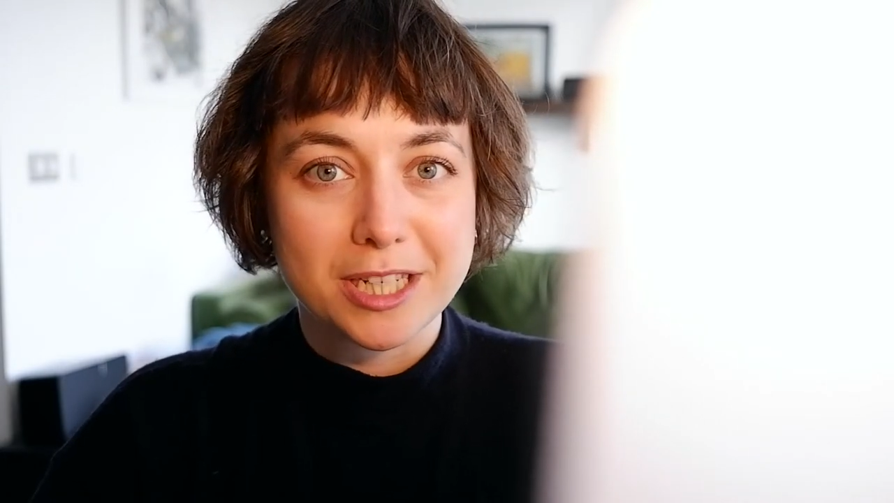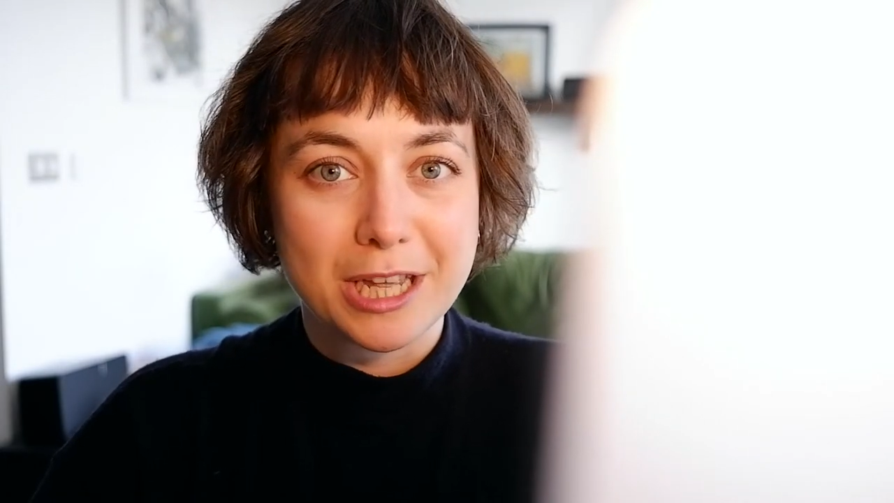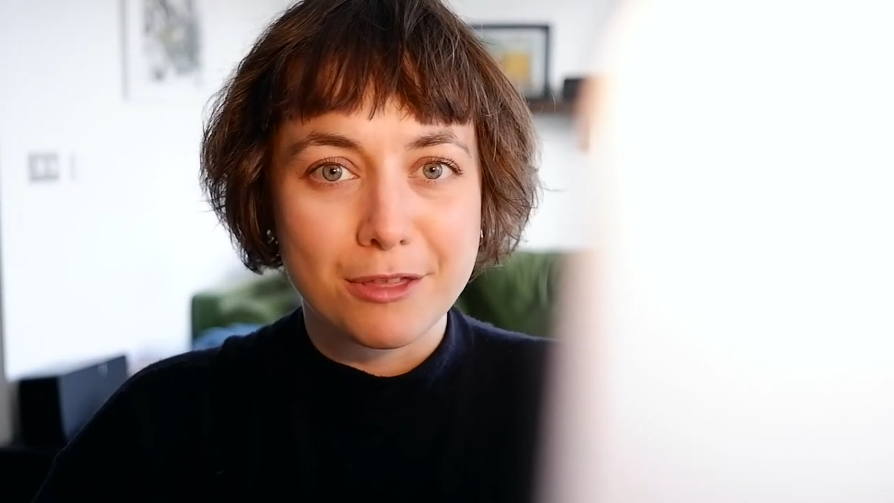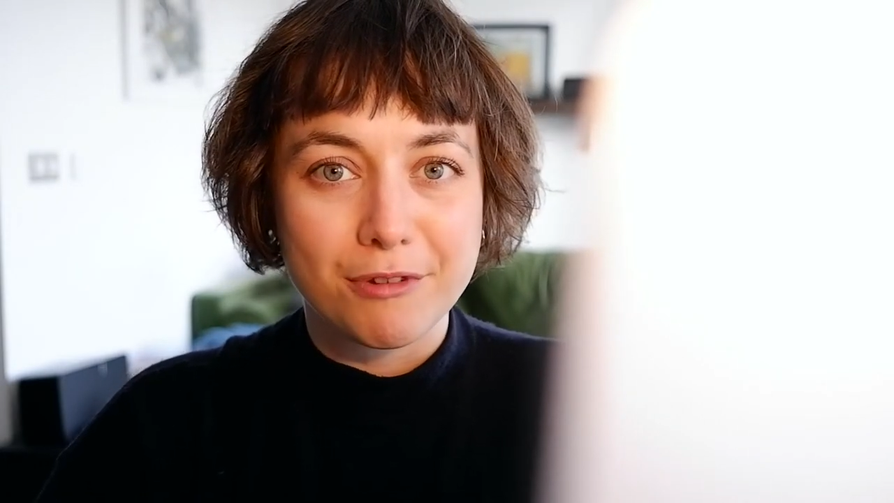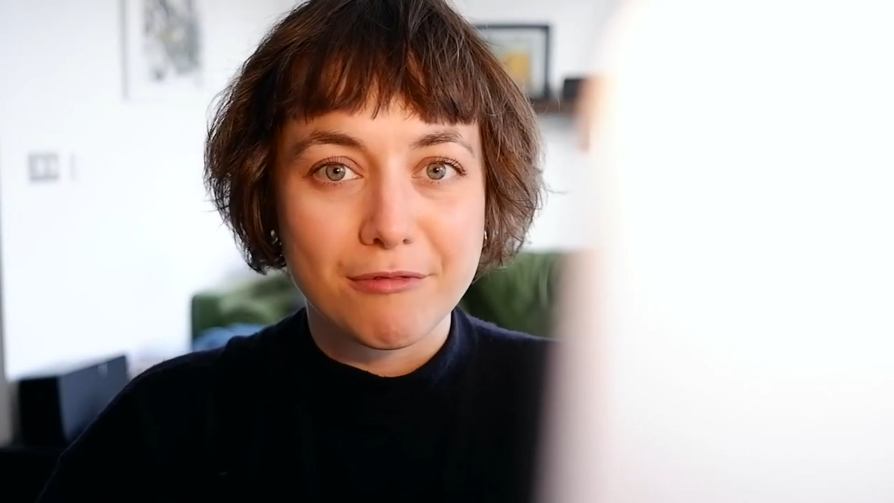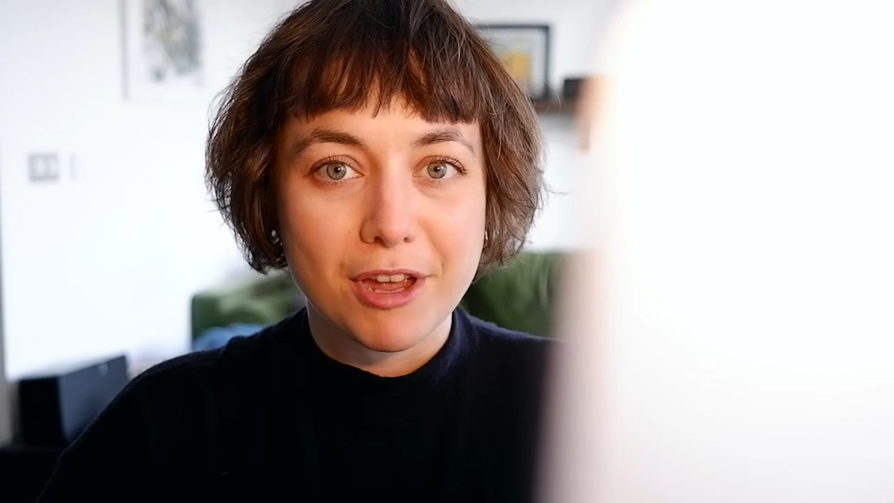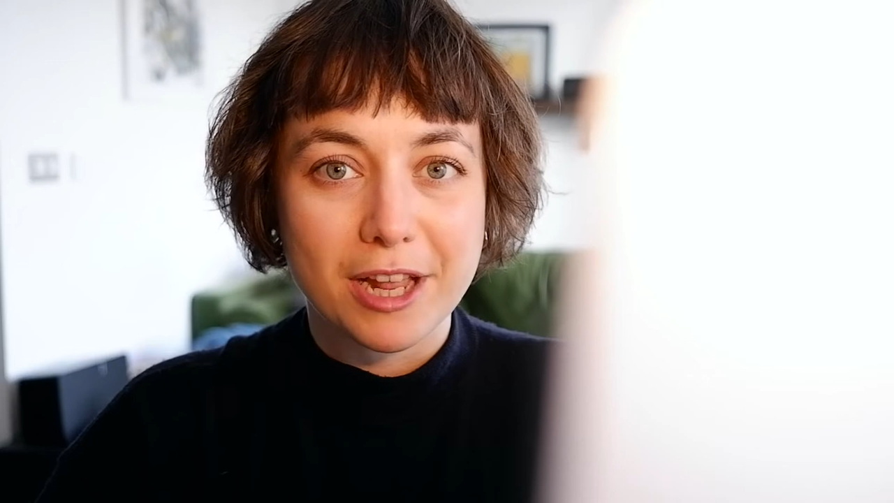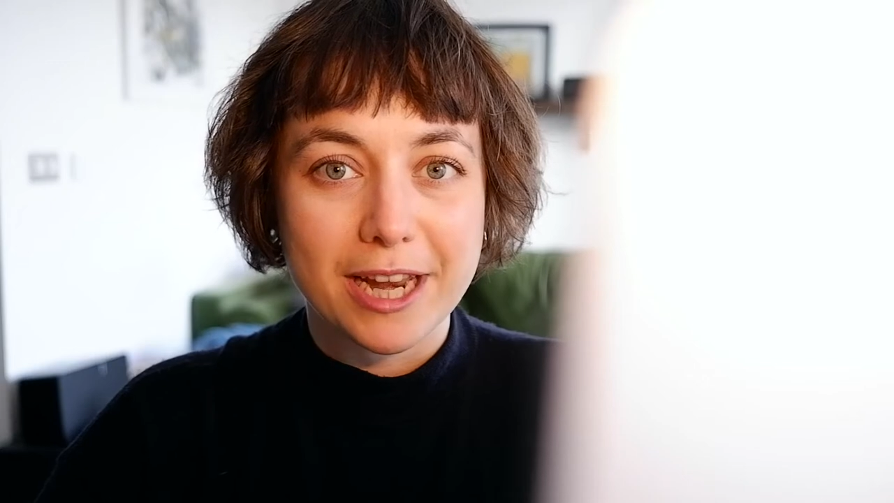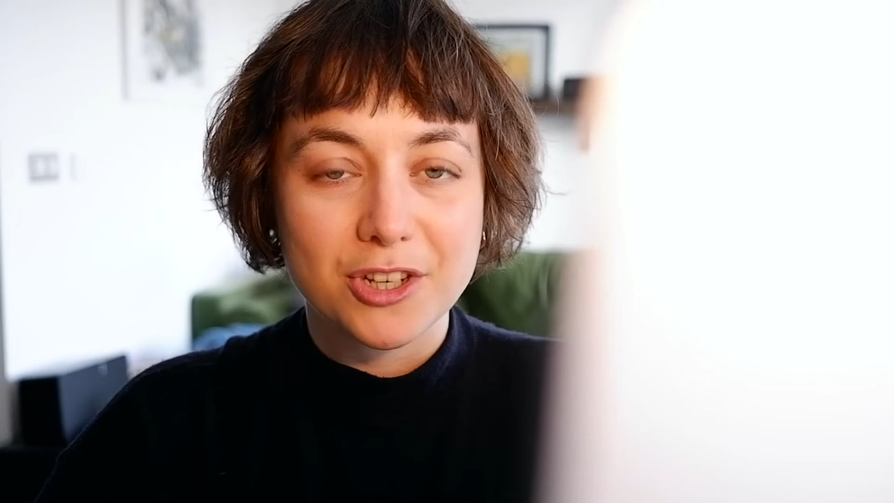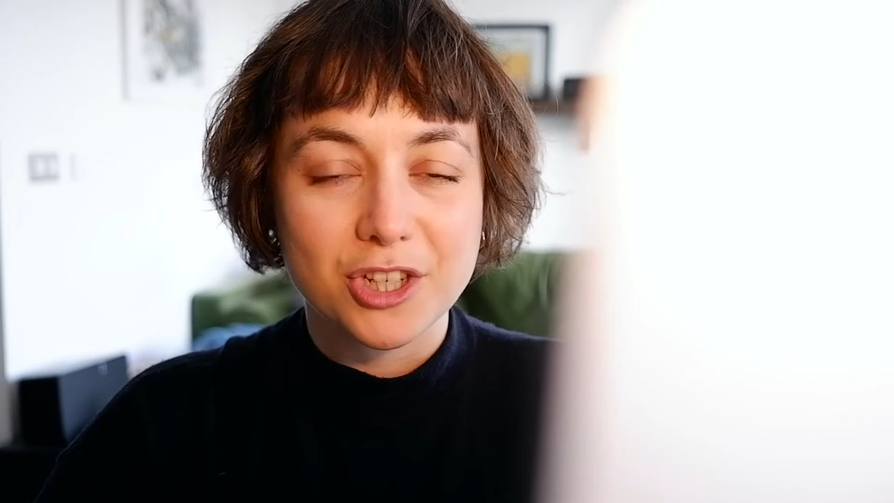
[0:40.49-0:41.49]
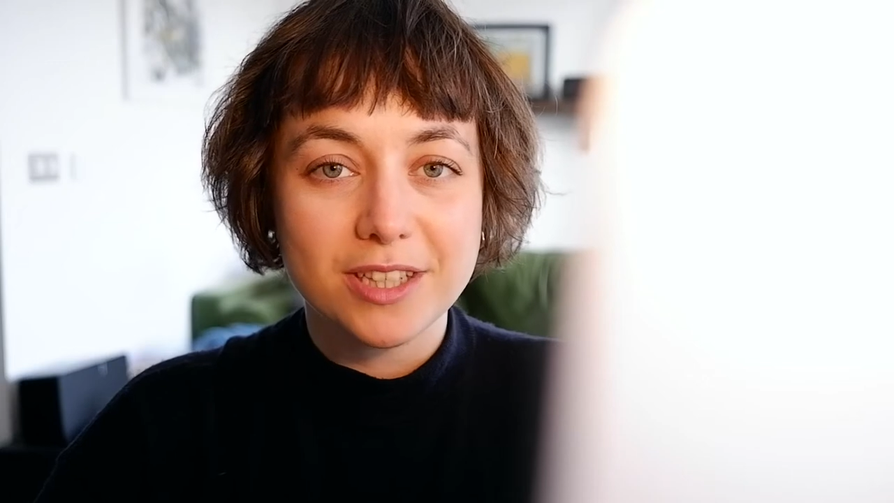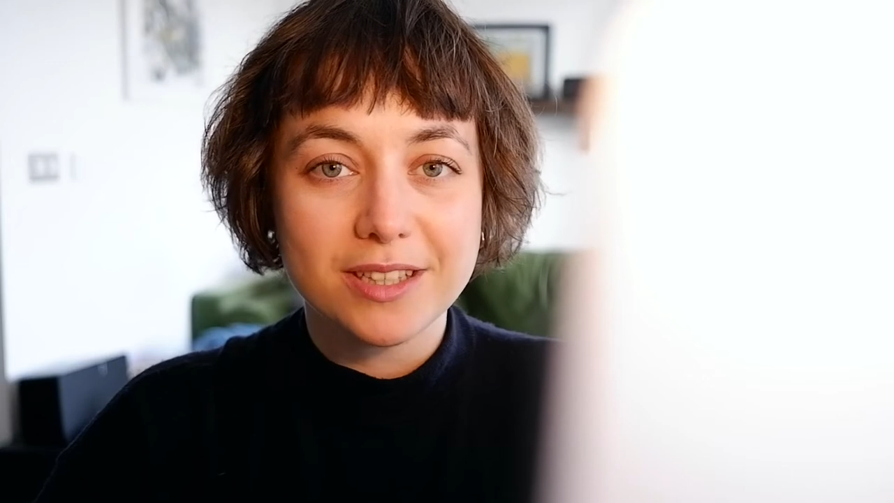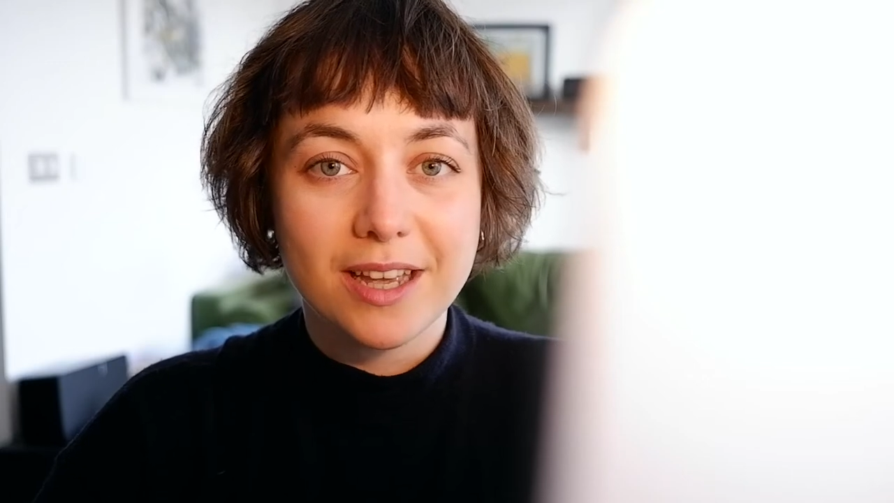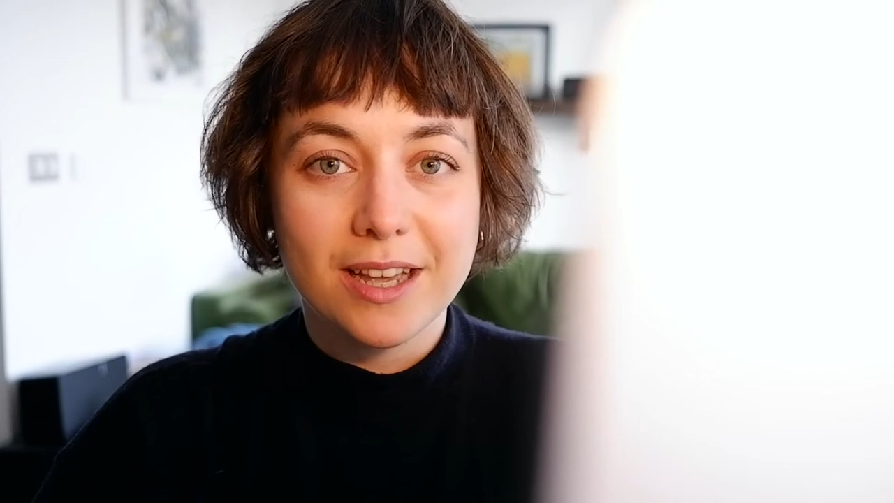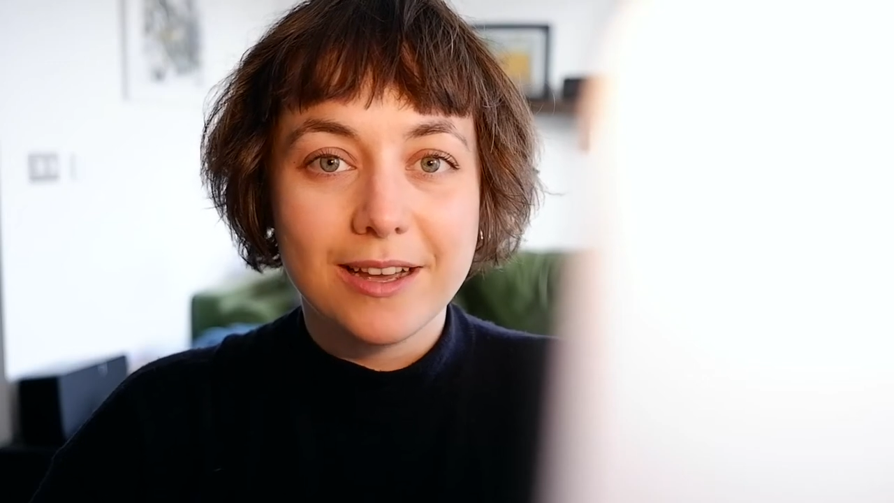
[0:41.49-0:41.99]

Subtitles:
tier 3 regulations,